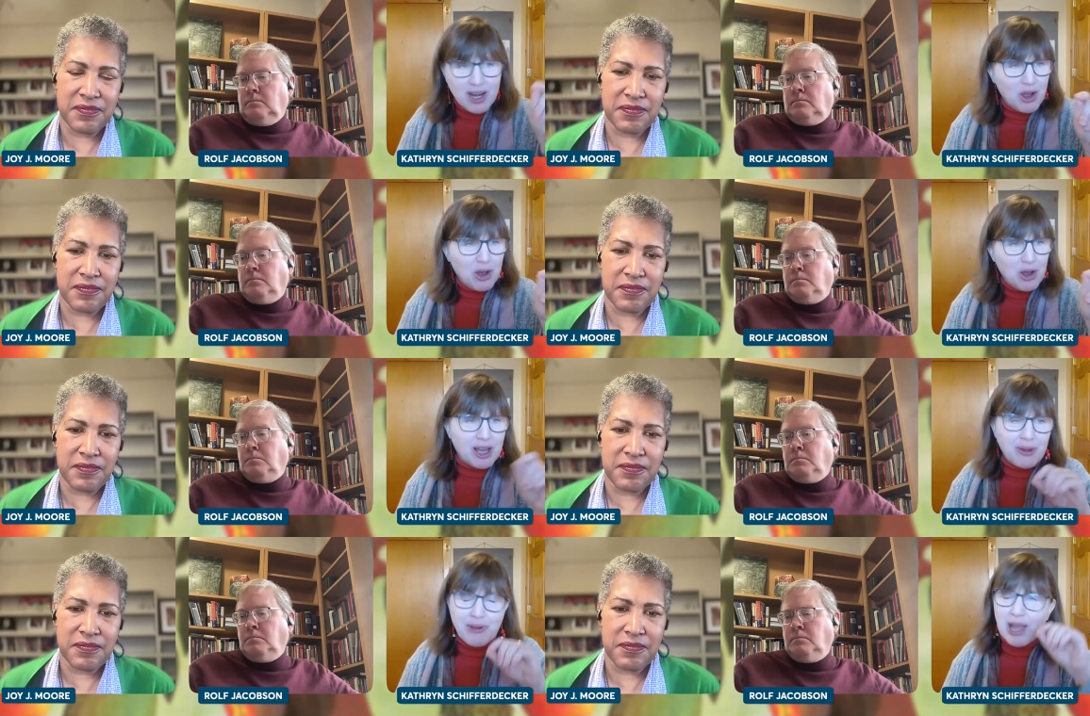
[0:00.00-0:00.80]

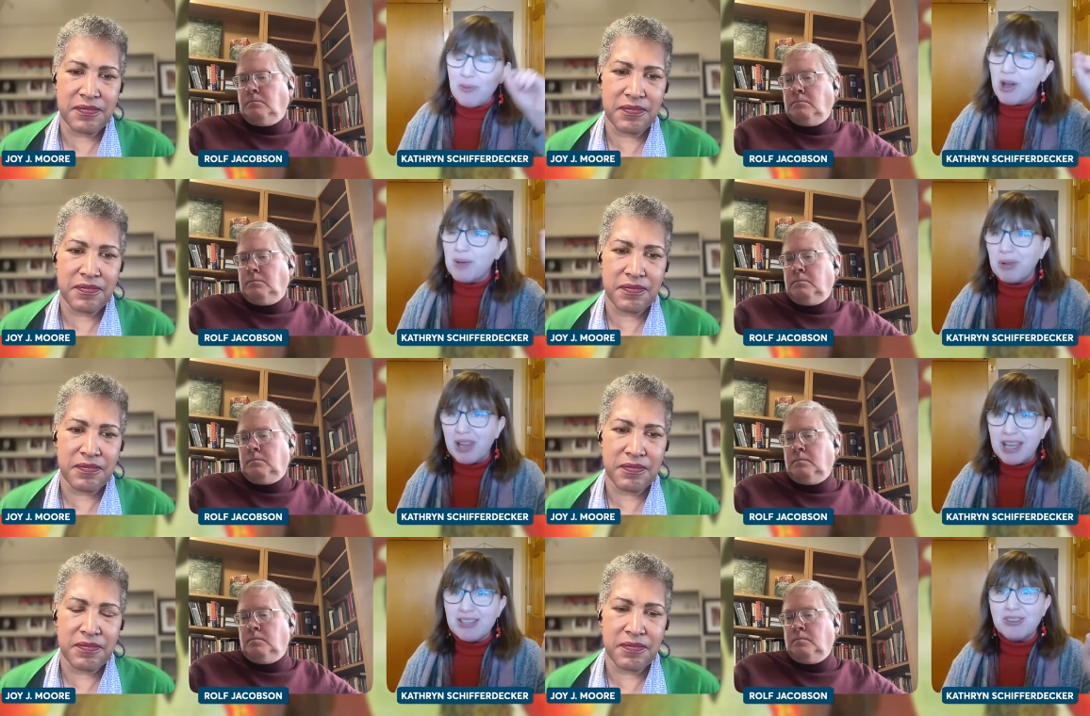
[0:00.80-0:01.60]
Speaker 1: hook, right? One
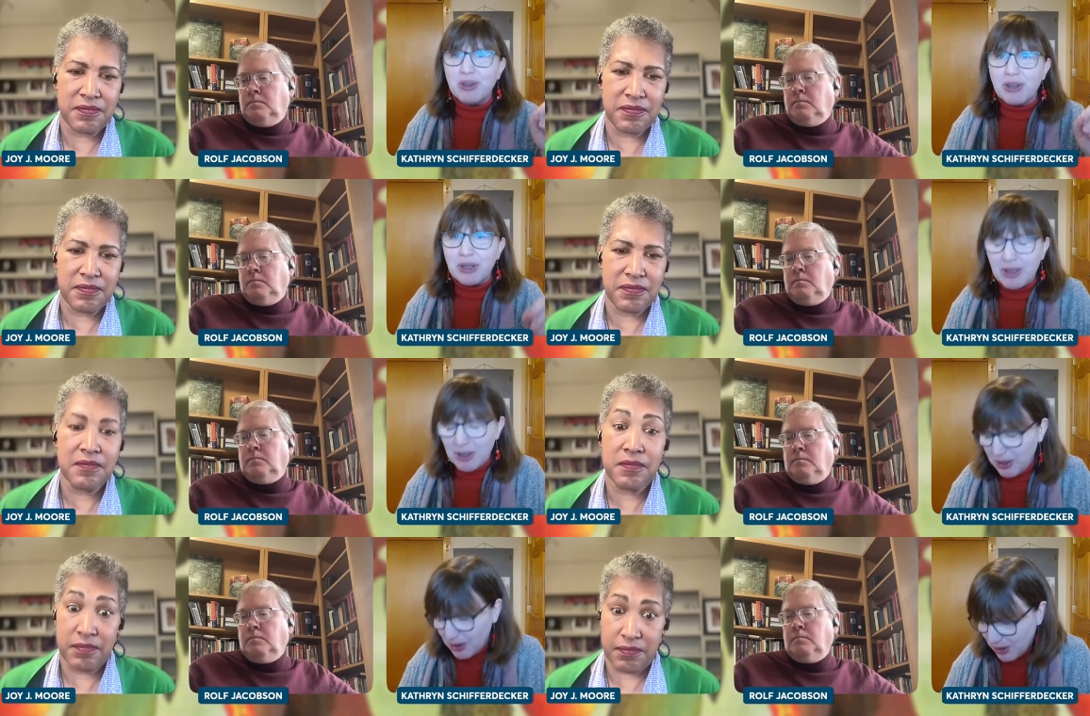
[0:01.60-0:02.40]
place you could
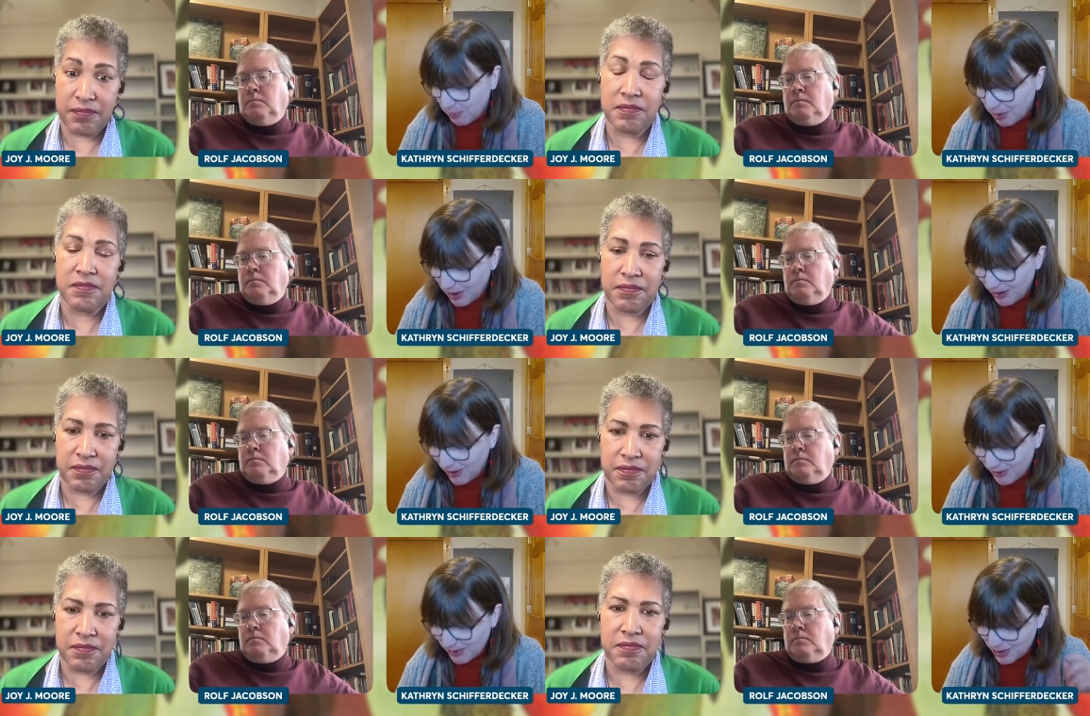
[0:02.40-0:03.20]
put
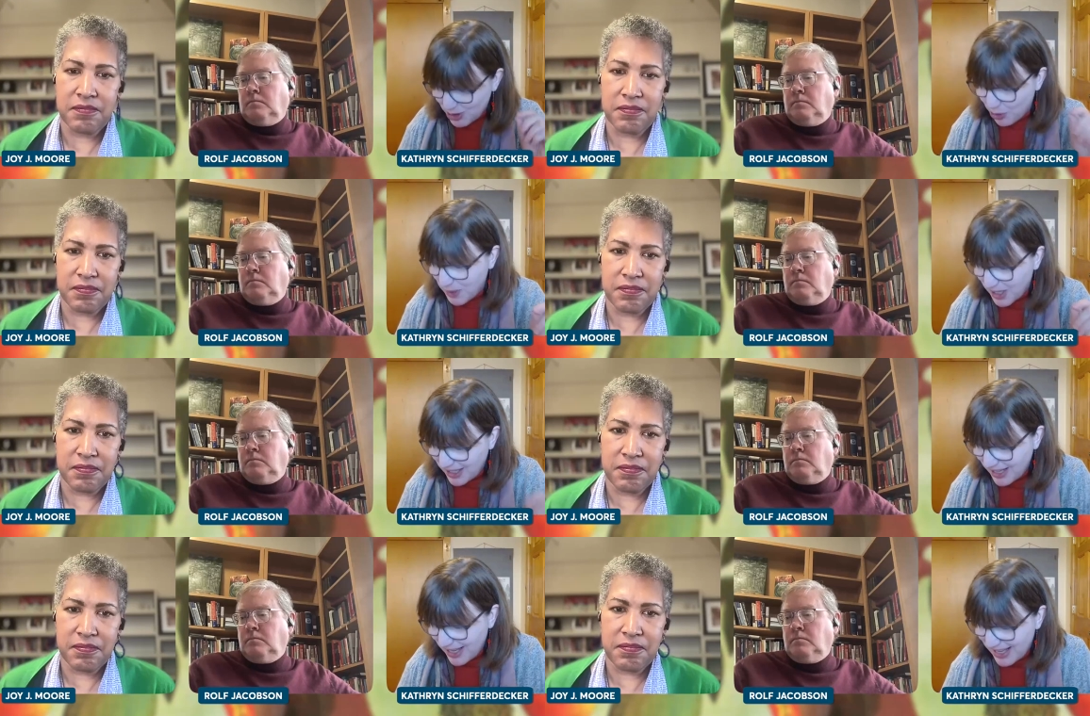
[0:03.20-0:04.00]
your sermon
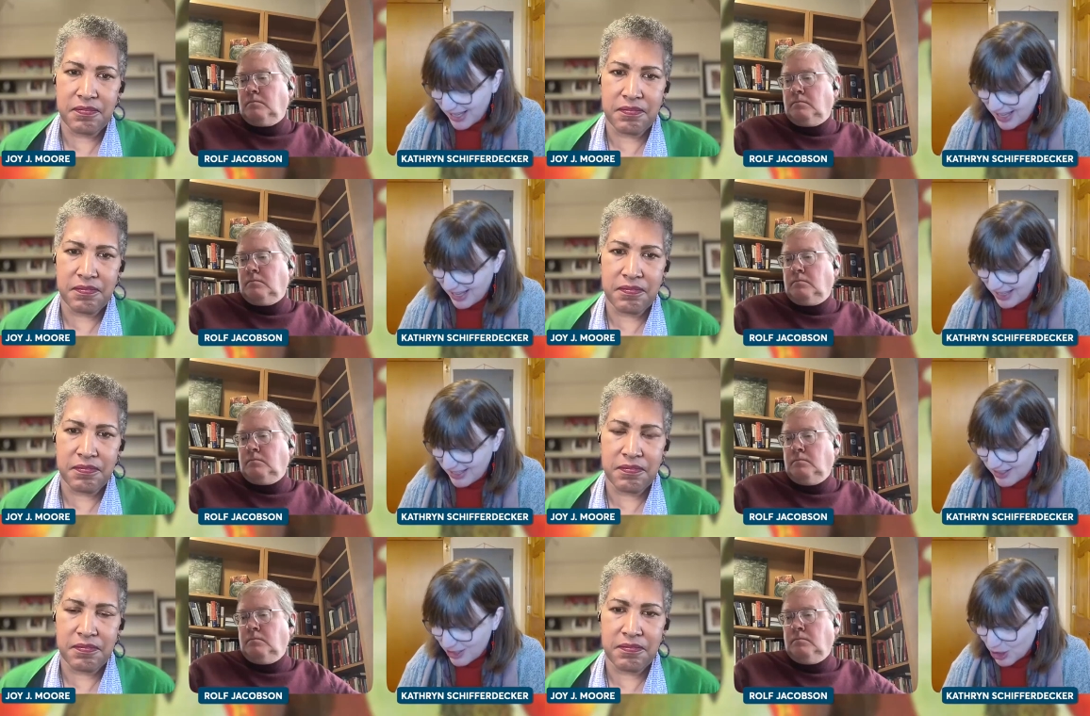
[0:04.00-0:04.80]

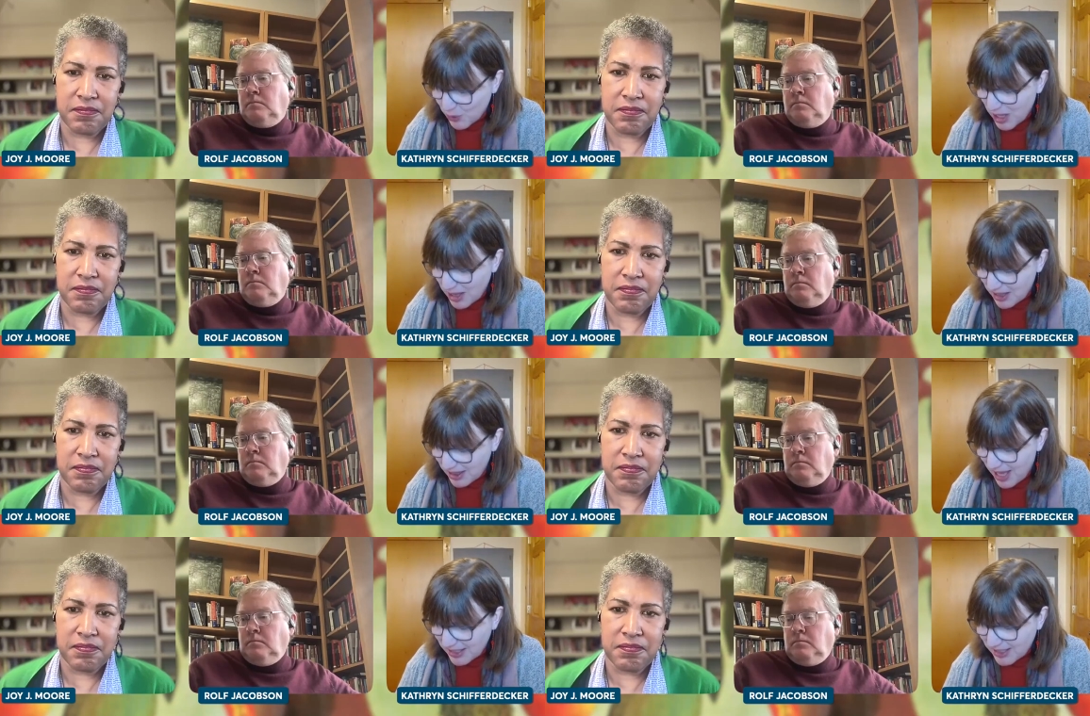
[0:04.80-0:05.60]
is to dwell on
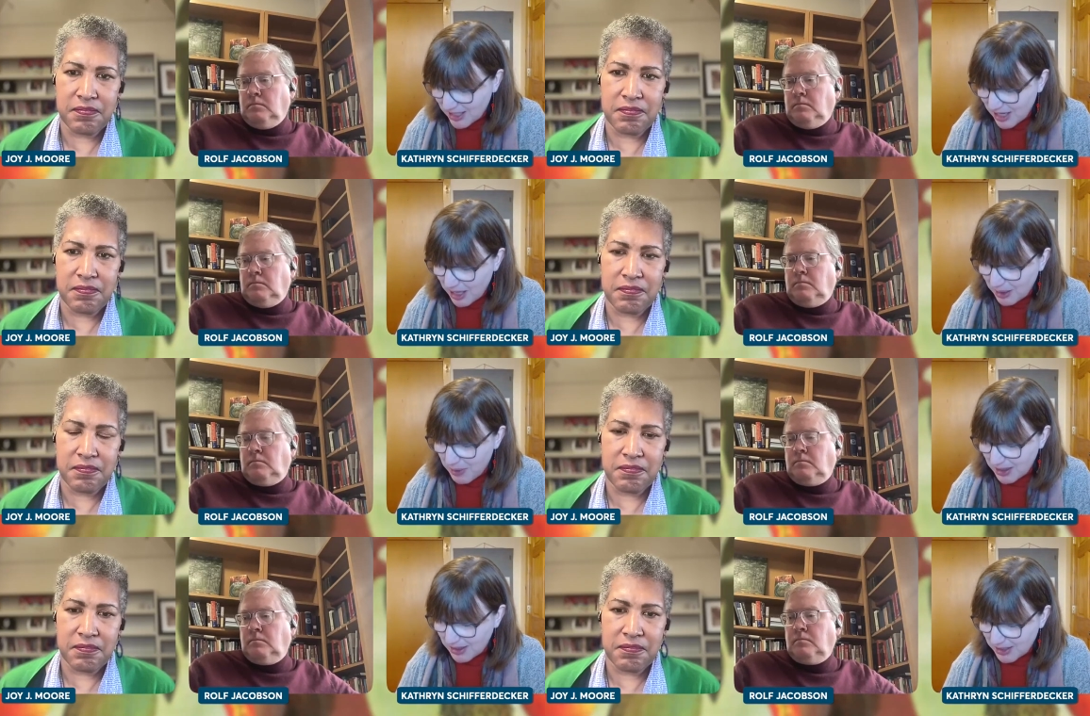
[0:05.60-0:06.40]
that, to talk
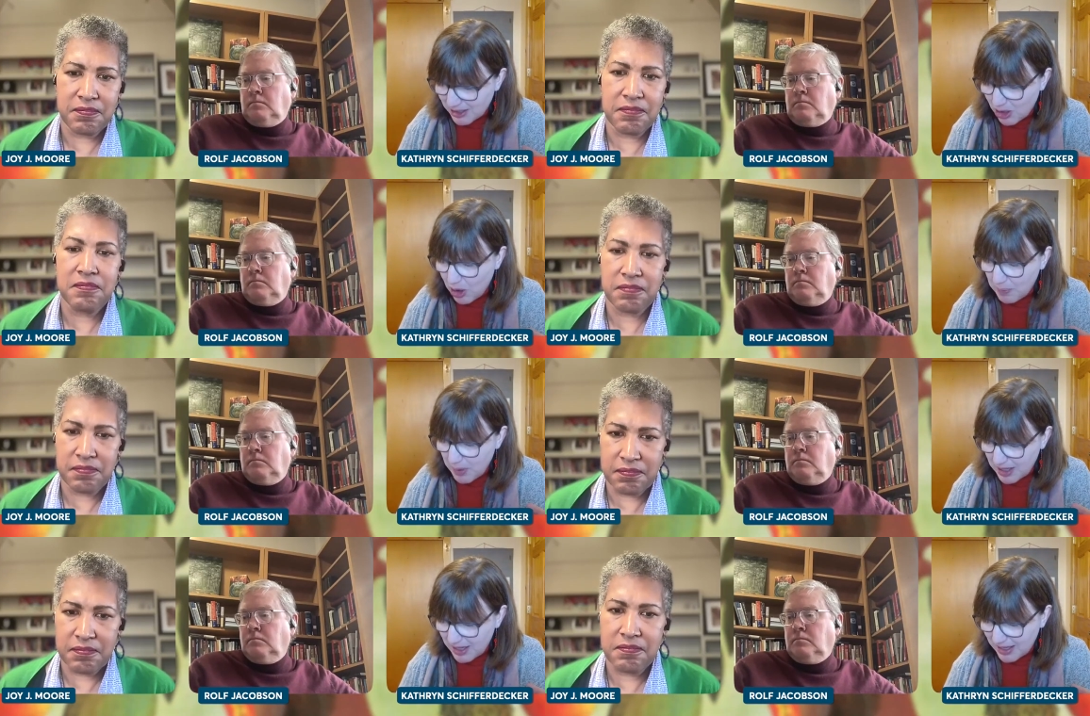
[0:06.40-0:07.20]
about the psalm
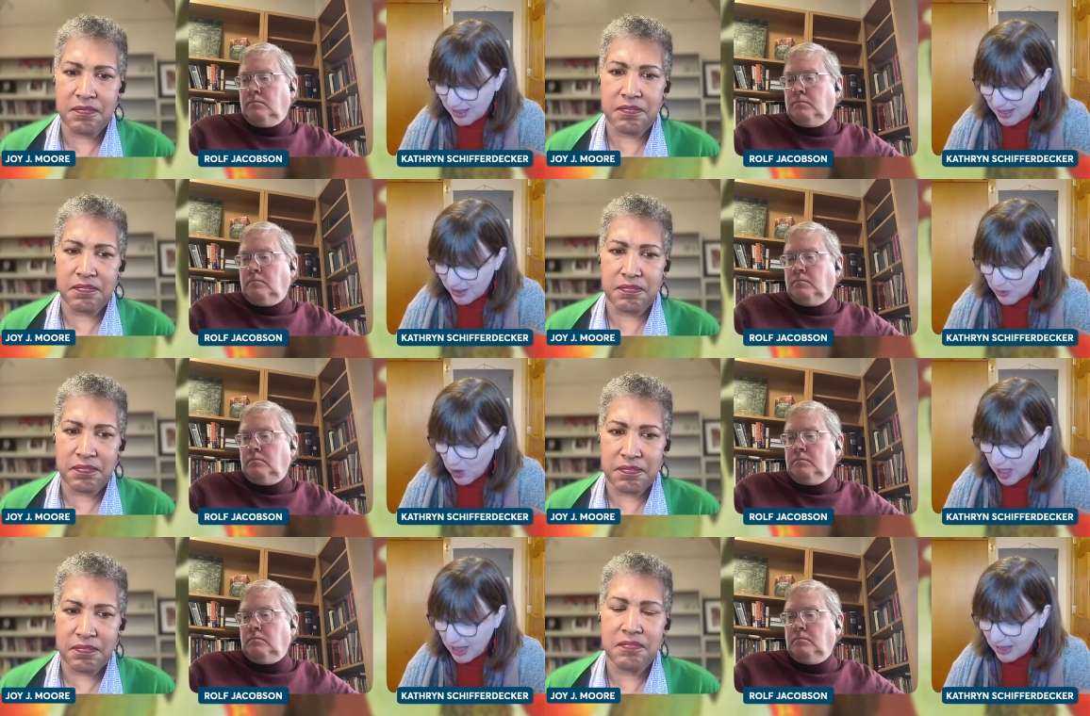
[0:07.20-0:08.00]
as
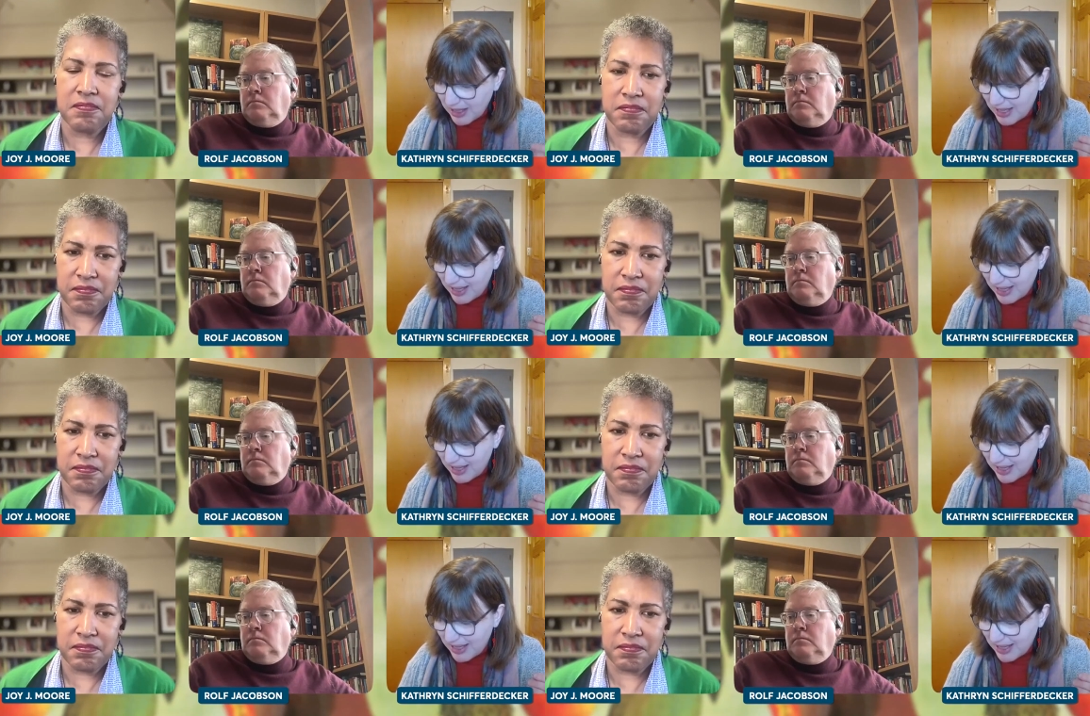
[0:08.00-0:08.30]
well,